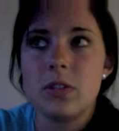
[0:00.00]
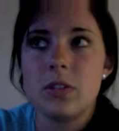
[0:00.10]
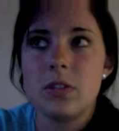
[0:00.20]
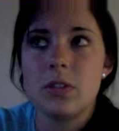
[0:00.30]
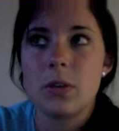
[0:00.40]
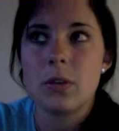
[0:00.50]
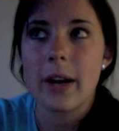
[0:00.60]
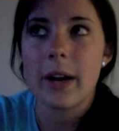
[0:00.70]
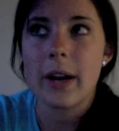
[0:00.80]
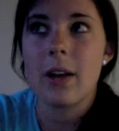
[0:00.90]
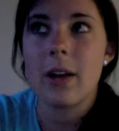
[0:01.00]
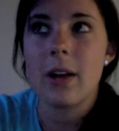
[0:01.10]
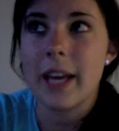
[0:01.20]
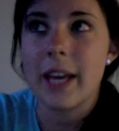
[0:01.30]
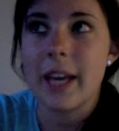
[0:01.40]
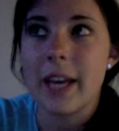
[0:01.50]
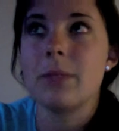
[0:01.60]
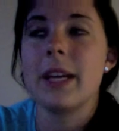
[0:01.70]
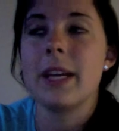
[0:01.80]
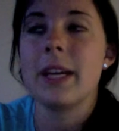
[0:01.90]
to work out all the kinks. In the
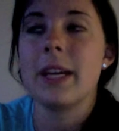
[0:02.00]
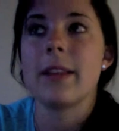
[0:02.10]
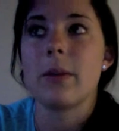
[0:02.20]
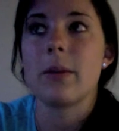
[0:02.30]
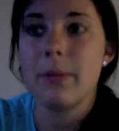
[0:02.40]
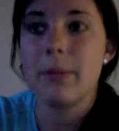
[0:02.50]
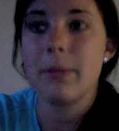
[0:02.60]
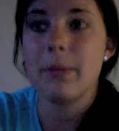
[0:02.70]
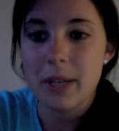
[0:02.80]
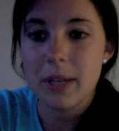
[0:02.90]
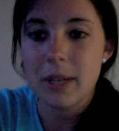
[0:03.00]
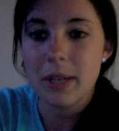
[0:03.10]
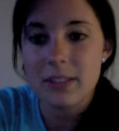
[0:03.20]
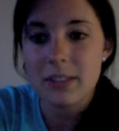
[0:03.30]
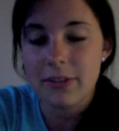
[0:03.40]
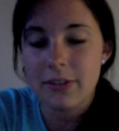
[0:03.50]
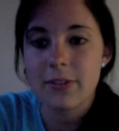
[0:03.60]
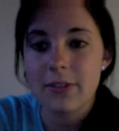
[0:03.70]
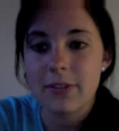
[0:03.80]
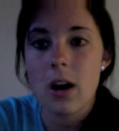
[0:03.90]
beginning, there would be basically a
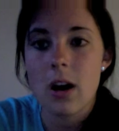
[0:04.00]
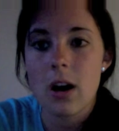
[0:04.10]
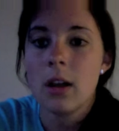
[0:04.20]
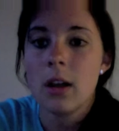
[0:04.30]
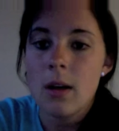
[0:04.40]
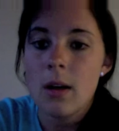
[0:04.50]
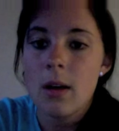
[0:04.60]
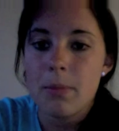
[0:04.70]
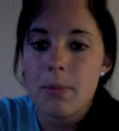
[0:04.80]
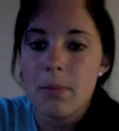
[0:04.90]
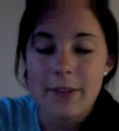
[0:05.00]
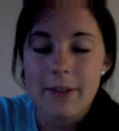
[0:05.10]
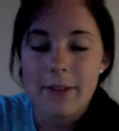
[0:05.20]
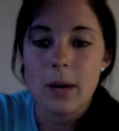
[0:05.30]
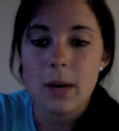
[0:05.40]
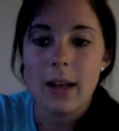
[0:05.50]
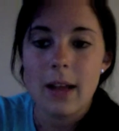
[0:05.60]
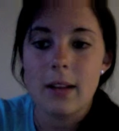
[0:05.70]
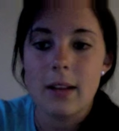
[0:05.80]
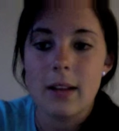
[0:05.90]
free-for-all, but after a
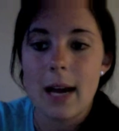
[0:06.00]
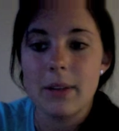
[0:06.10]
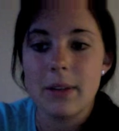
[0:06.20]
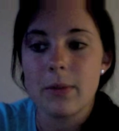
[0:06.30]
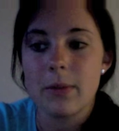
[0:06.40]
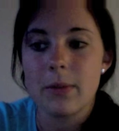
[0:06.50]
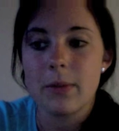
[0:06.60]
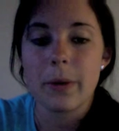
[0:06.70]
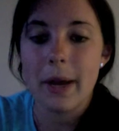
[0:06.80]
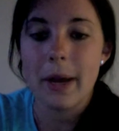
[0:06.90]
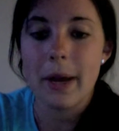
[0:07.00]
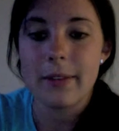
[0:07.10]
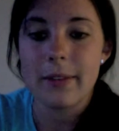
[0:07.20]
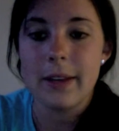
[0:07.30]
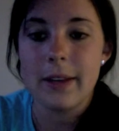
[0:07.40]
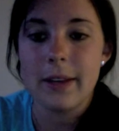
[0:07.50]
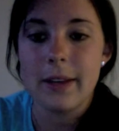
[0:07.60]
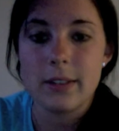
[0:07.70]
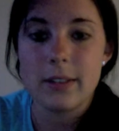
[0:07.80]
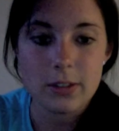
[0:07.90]
while, I believe it would work better than the
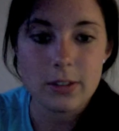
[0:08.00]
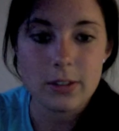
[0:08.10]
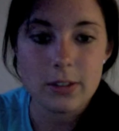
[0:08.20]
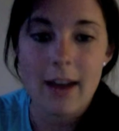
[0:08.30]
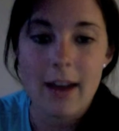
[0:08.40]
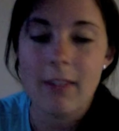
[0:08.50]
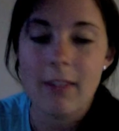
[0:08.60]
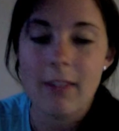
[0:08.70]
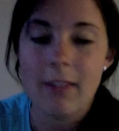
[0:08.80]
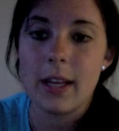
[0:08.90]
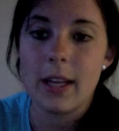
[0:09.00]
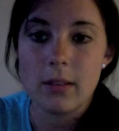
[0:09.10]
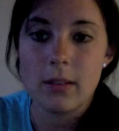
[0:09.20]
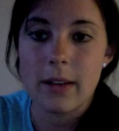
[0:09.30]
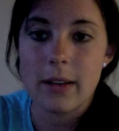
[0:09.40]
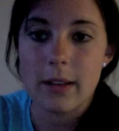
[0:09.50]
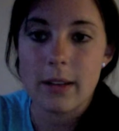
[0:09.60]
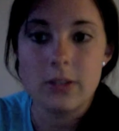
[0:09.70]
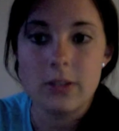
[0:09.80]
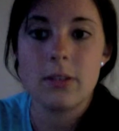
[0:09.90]
system we have, and a lot of
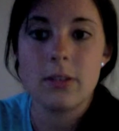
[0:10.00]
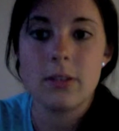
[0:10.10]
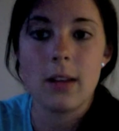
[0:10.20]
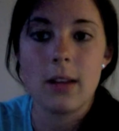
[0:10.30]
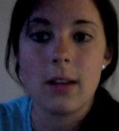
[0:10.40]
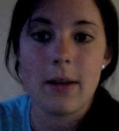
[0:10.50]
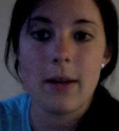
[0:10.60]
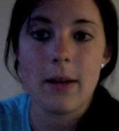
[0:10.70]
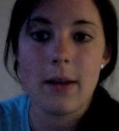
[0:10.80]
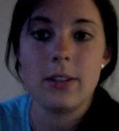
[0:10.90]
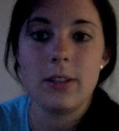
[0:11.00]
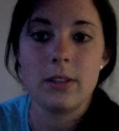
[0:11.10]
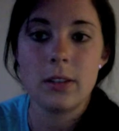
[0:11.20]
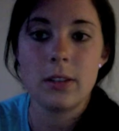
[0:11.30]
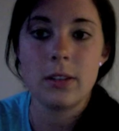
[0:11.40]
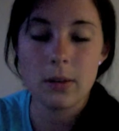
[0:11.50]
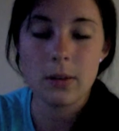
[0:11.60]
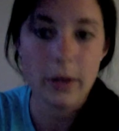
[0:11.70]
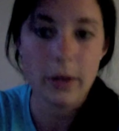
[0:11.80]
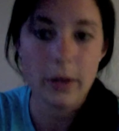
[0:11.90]
kids thought that was
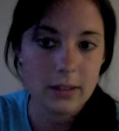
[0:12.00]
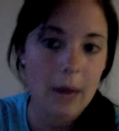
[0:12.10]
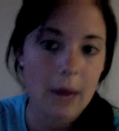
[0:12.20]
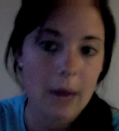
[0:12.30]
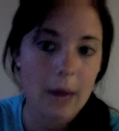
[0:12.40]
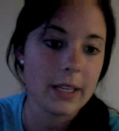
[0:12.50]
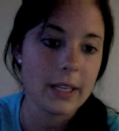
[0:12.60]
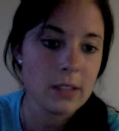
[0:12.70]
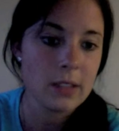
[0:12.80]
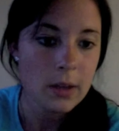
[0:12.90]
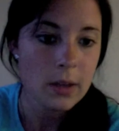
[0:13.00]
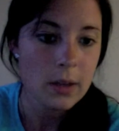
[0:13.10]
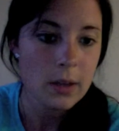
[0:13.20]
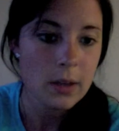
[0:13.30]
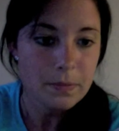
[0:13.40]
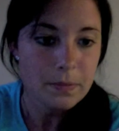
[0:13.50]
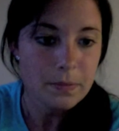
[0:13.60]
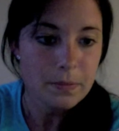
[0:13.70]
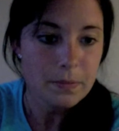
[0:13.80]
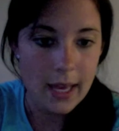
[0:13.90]
one of the top things.
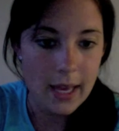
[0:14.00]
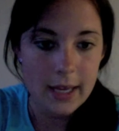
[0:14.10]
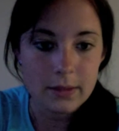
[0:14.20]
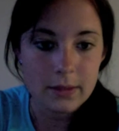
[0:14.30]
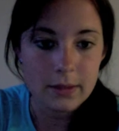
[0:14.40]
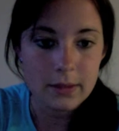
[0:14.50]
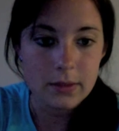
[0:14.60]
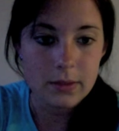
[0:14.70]
And